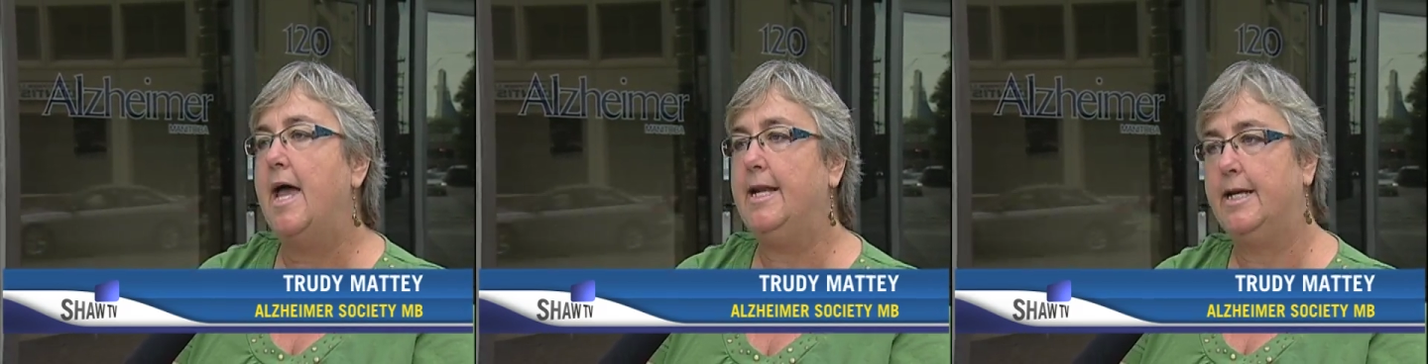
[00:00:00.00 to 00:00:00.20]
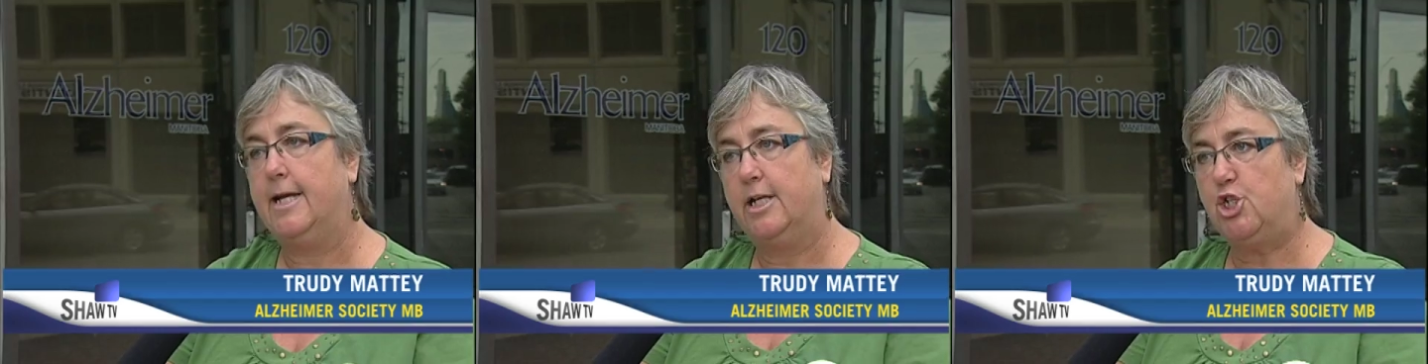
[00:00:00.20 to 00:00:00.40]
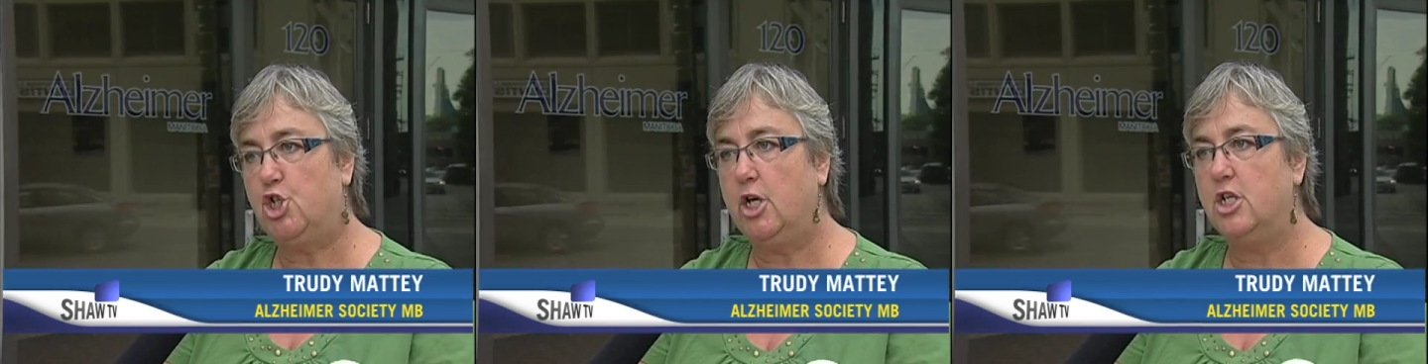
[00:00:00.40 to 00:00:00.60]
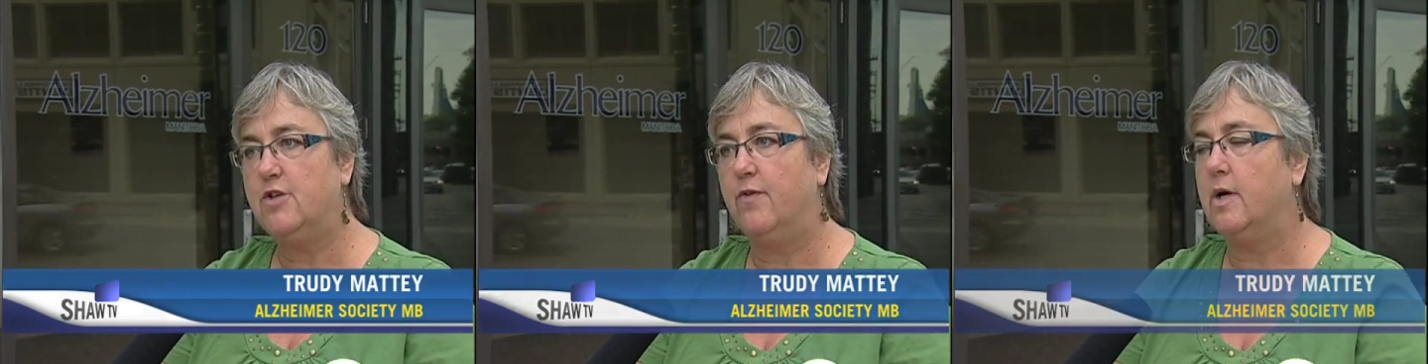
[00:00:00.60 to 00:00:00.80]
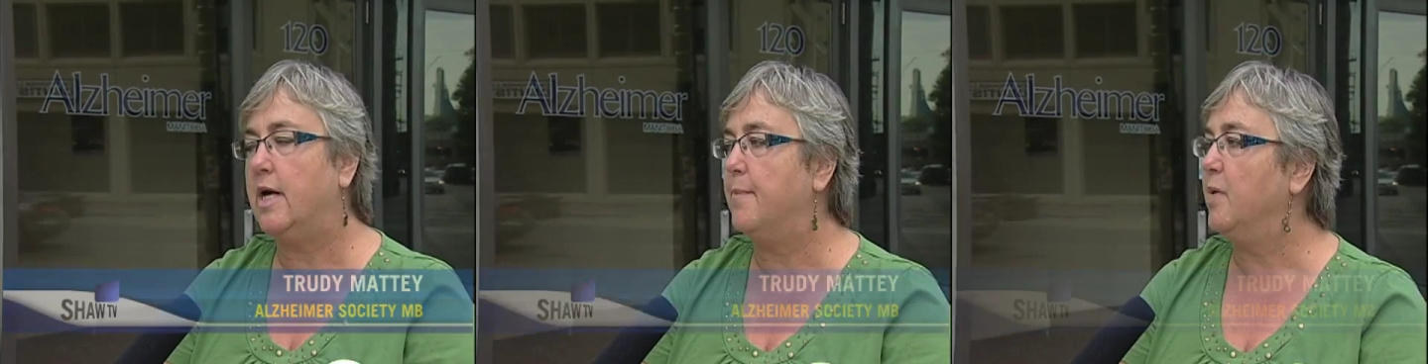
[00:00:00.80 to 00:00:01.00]
And in
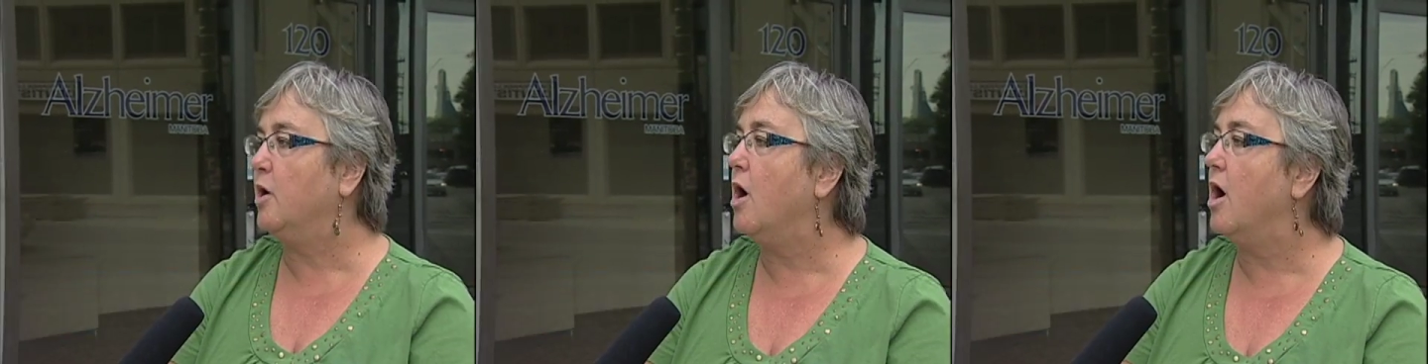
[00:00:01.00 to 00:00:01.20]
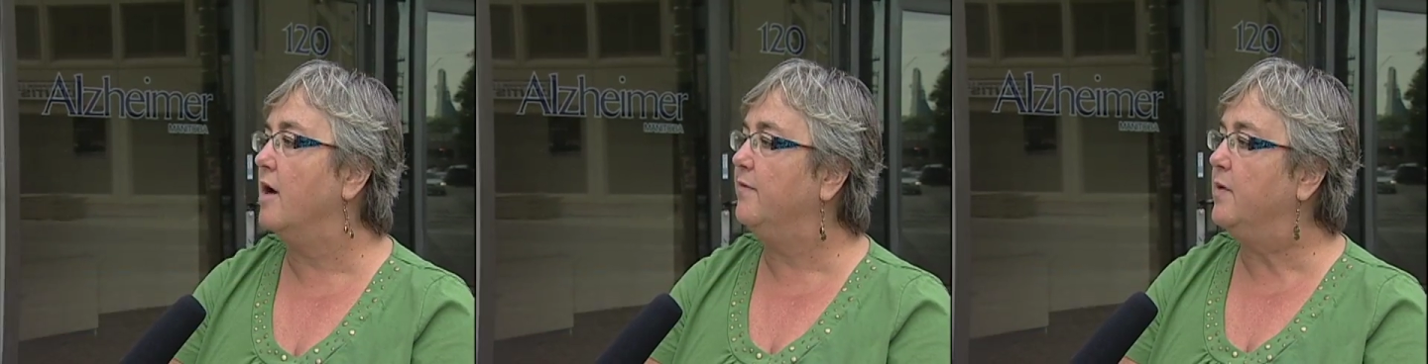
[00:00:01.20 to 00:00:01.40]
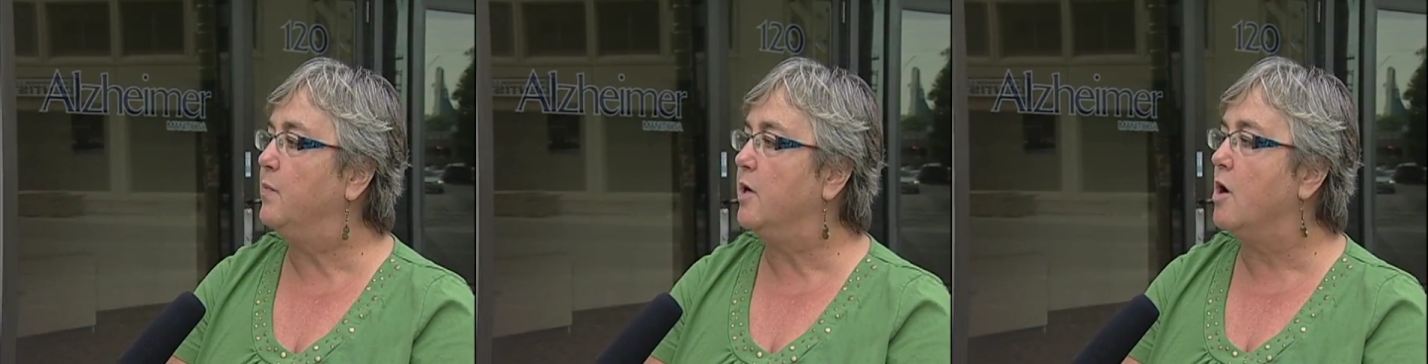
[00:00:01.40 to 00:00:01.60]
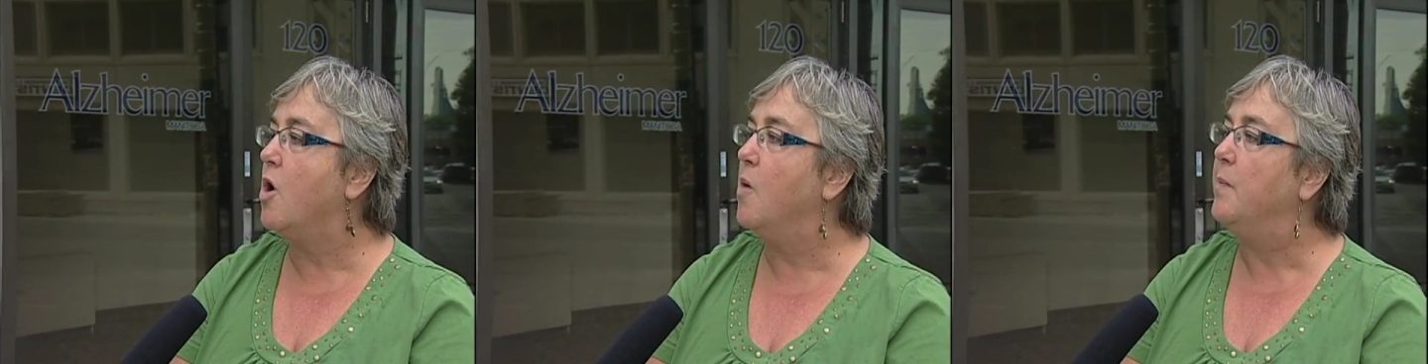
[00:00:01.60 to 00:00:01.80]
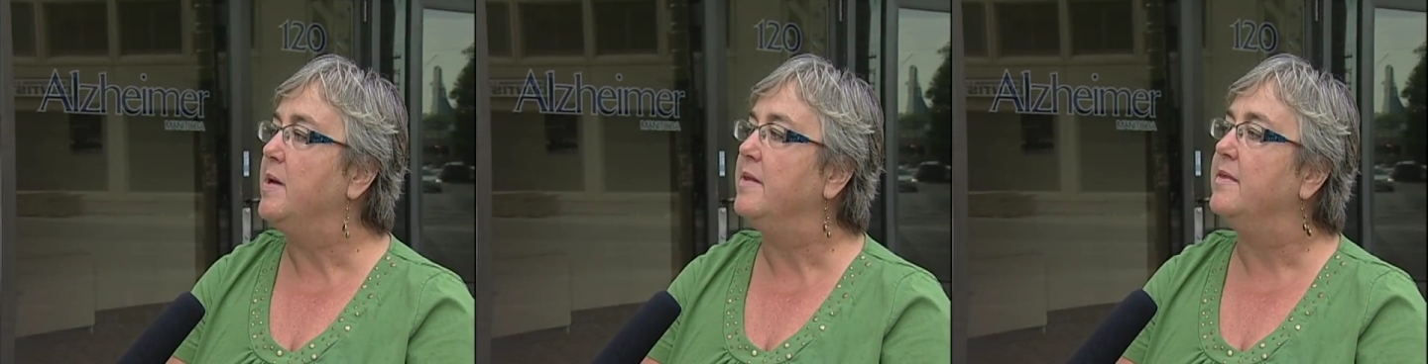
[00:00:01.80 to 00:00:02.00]
exchange for a cup of coffee, we are
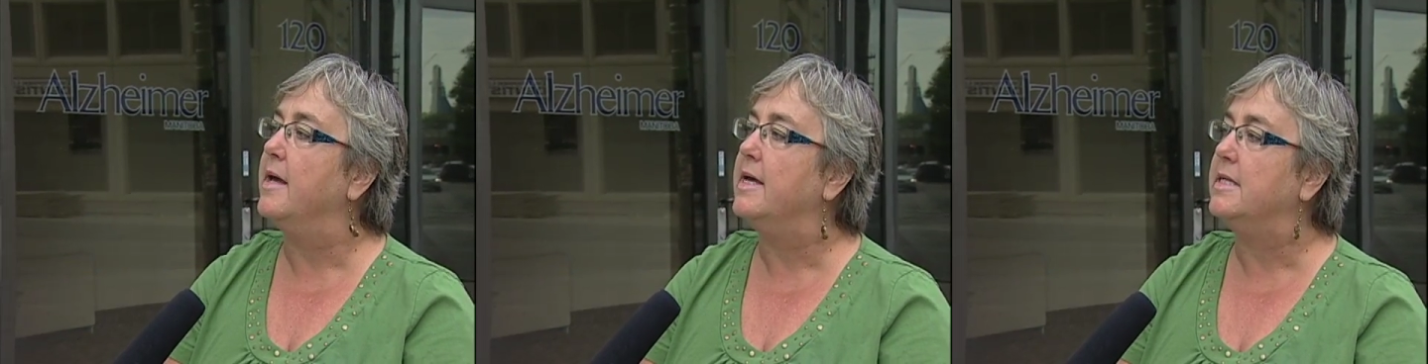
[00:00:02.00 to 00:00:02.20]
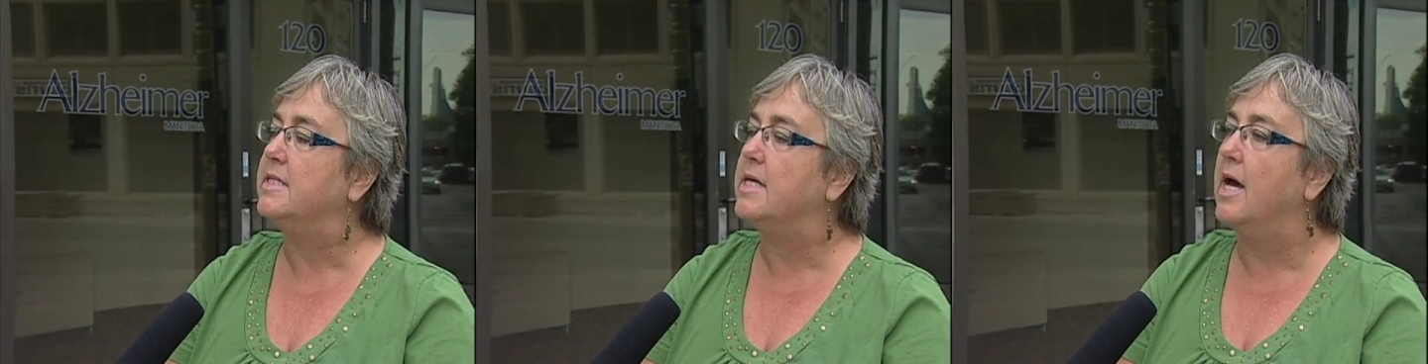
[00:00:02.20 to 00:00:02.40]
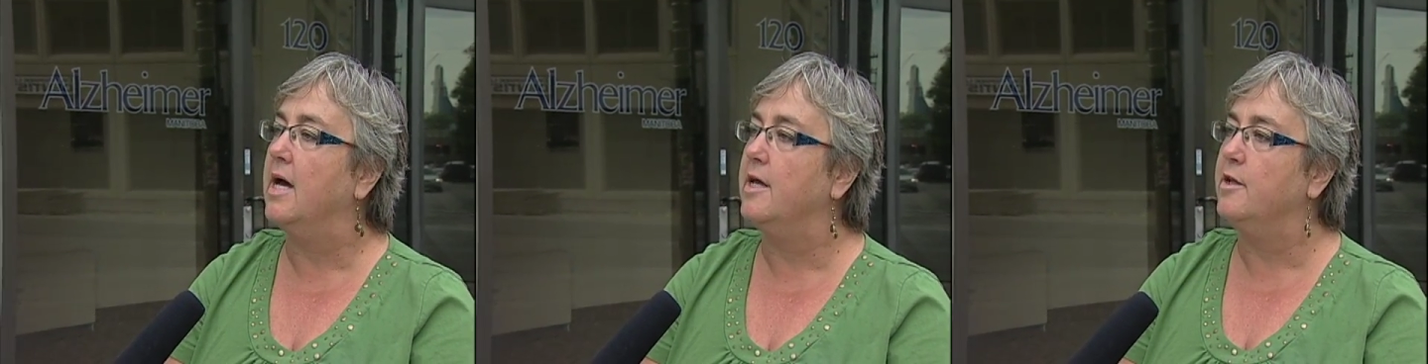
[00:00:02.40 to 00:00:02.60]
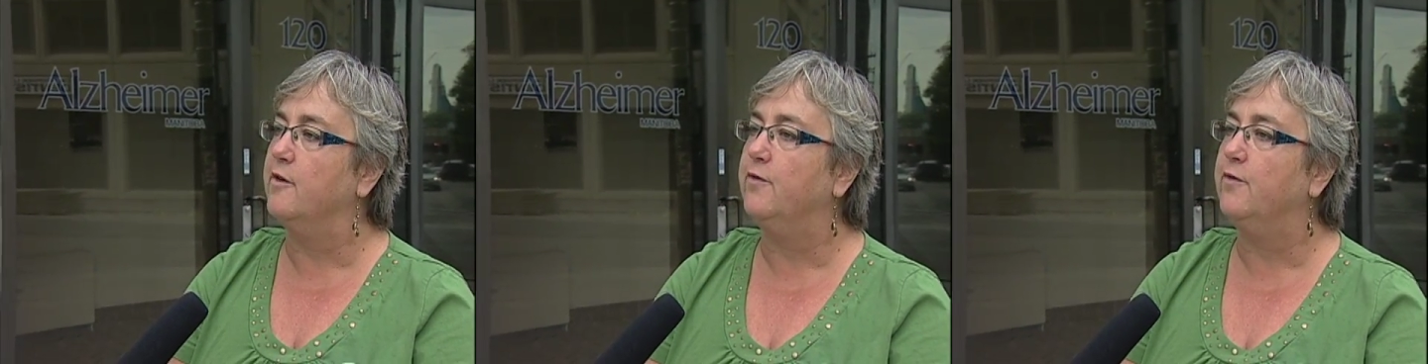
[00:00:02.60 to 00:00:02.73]
hoping that uh,